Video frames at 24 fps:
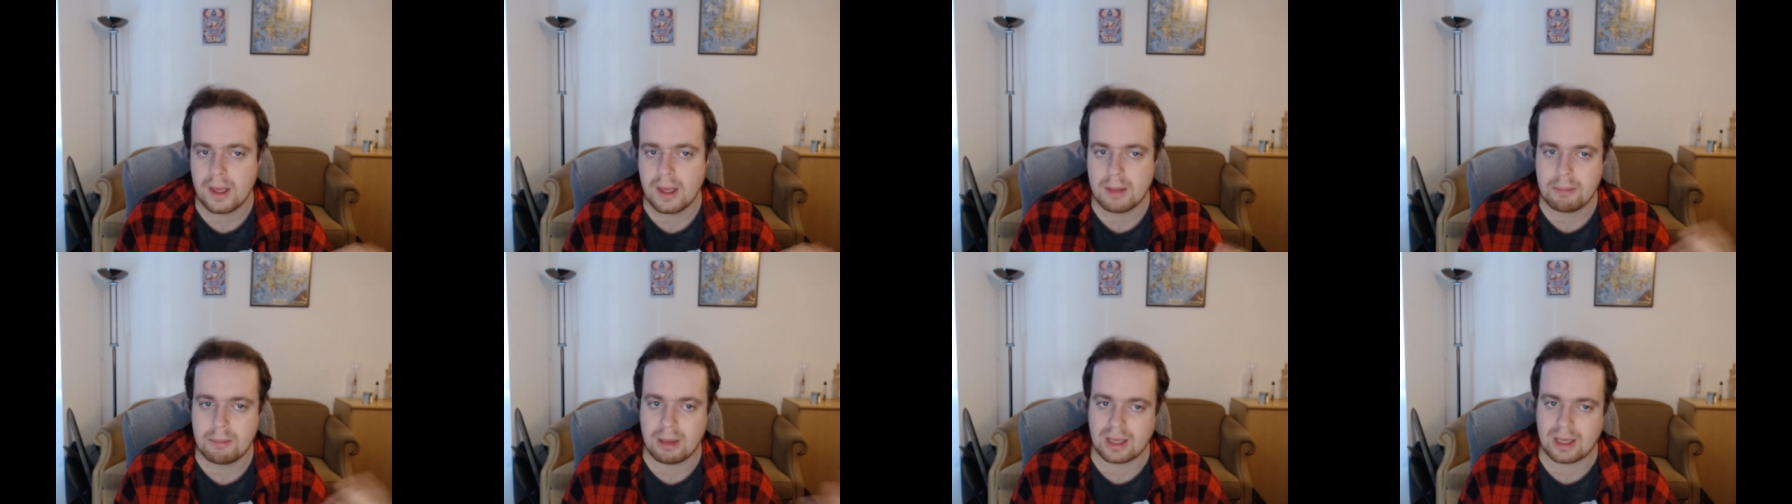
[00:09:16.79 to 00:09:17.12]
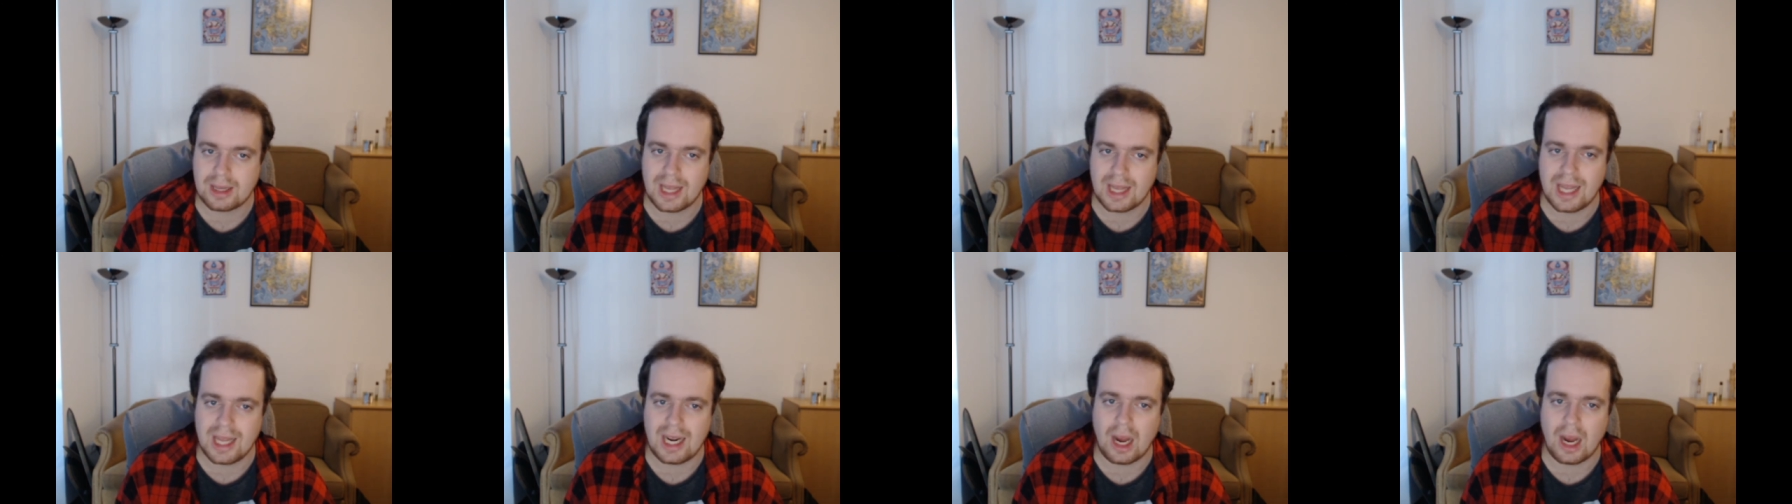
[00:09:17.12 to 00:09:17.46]
Back
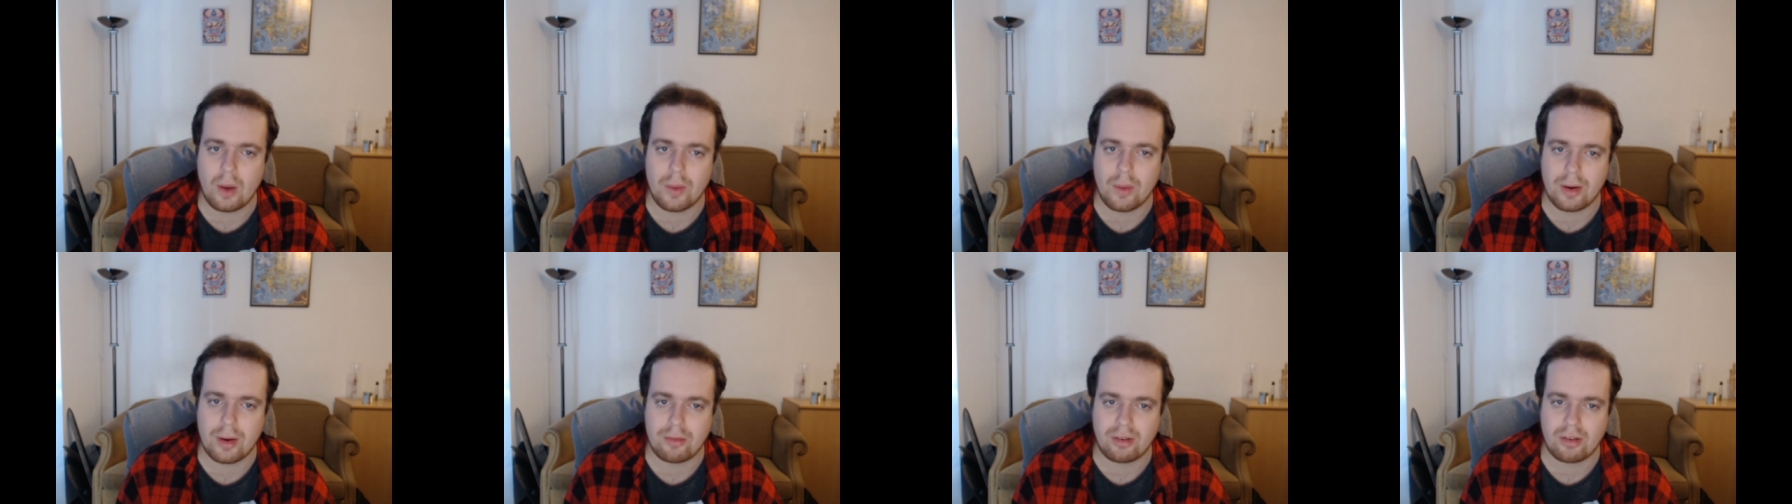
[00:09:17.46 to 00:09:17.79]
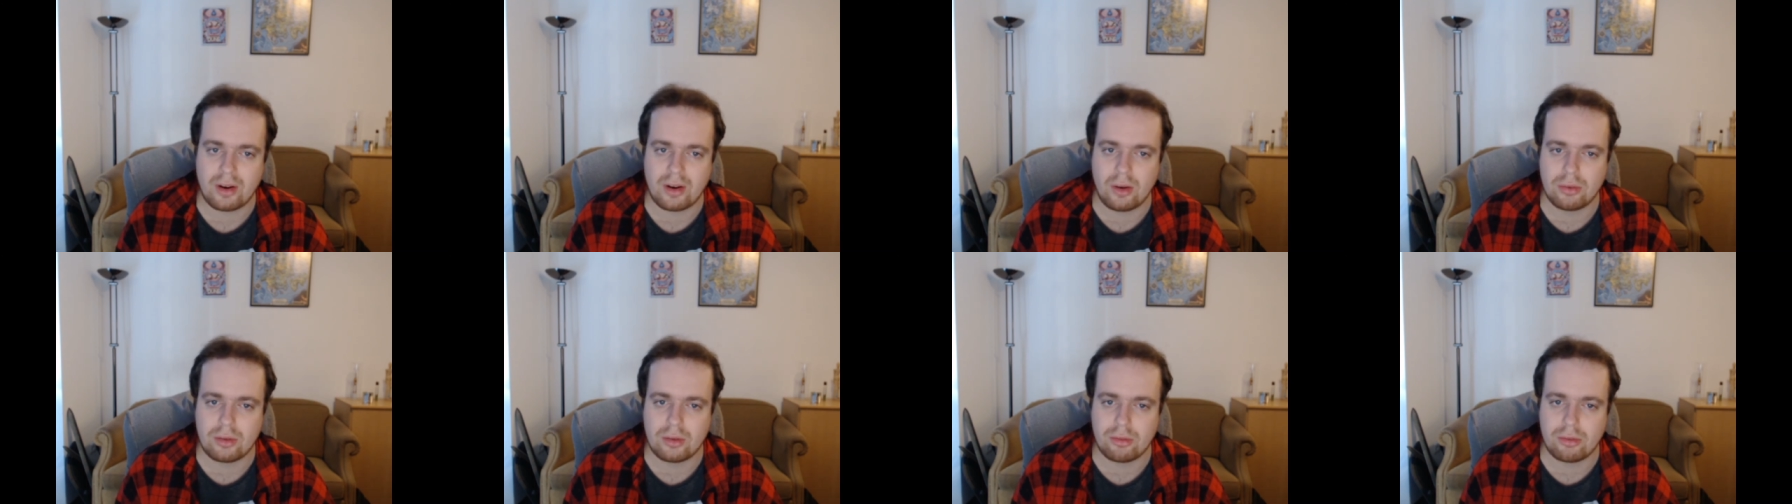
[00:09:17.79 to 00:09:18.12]
then, however,
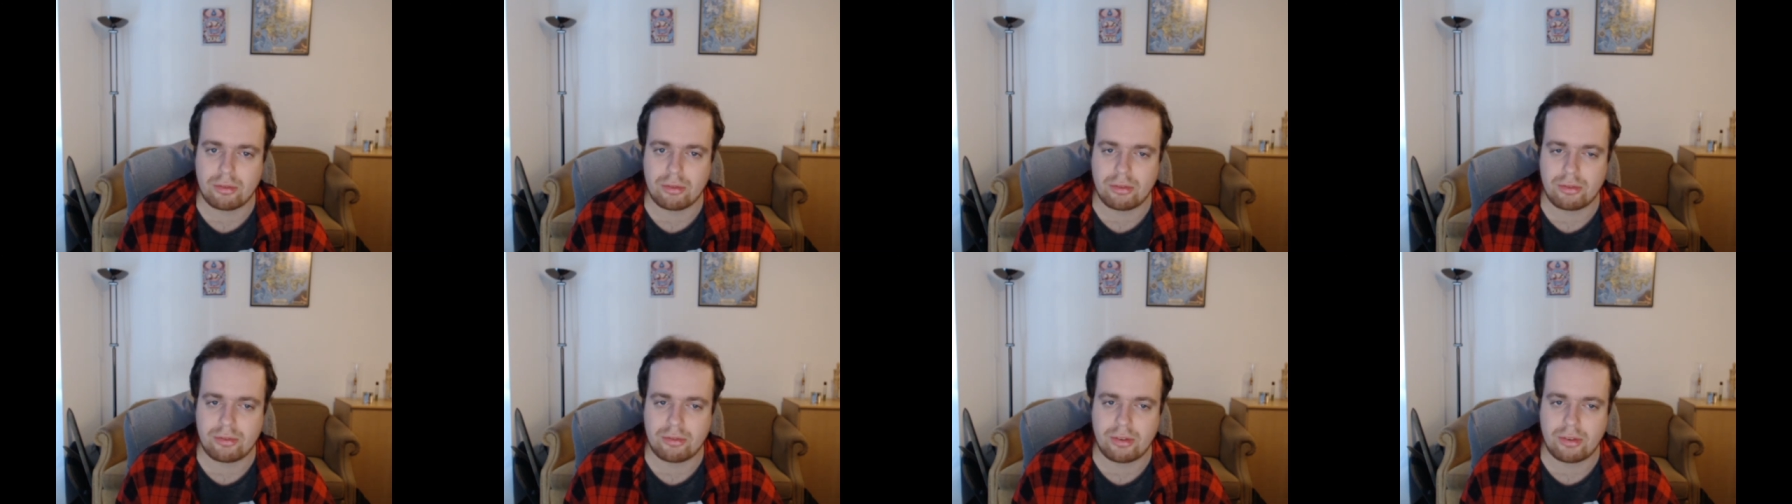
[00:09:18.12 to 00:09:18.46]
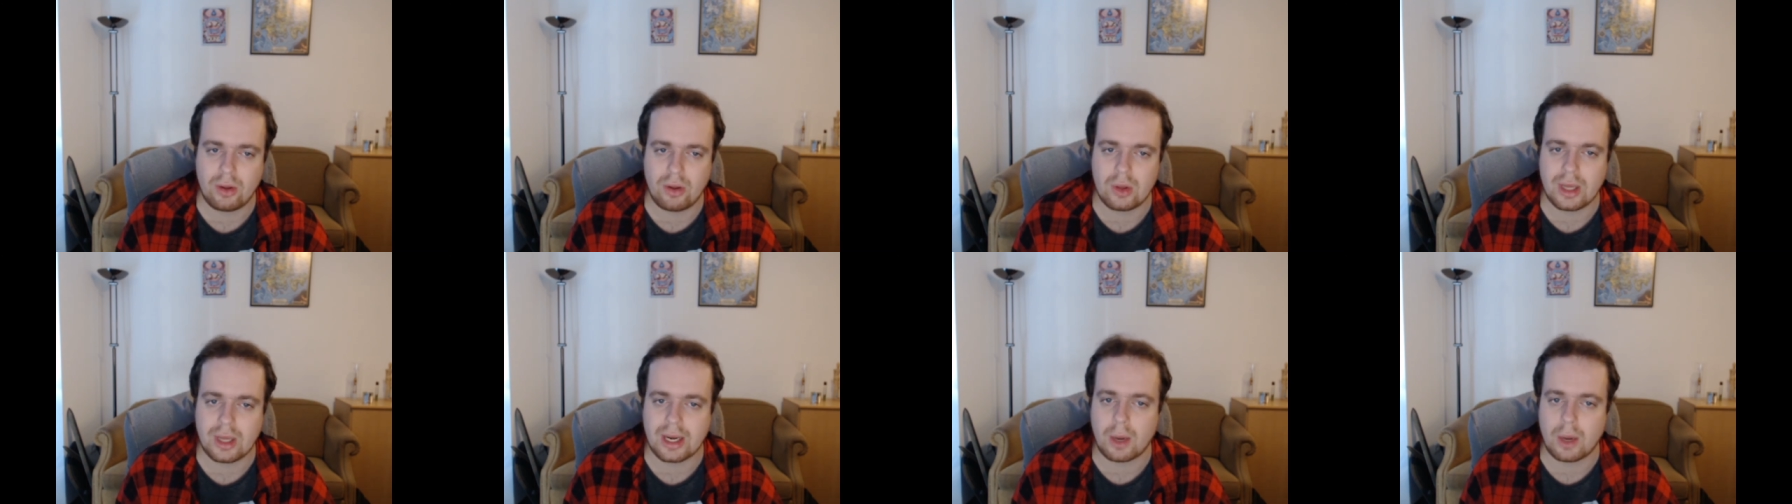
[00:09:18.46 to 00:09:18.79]
I often
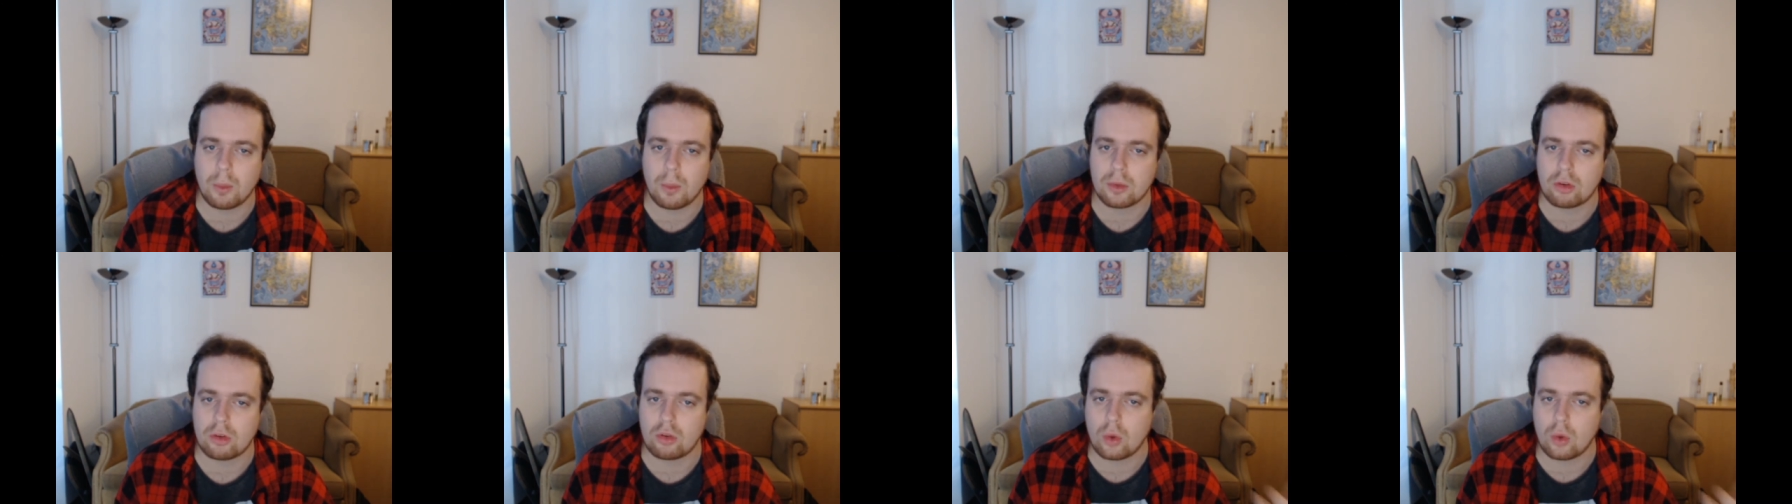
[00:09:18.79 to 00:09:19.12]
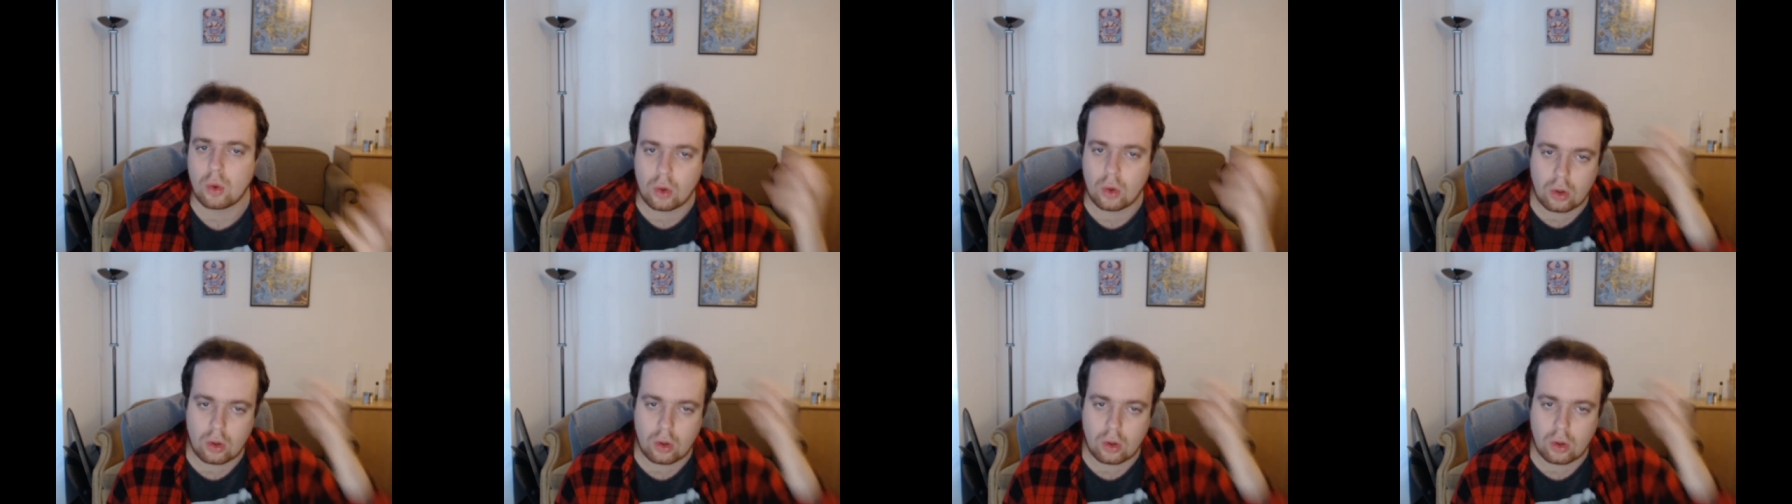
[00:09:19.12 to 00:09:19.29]
felt like I wanted to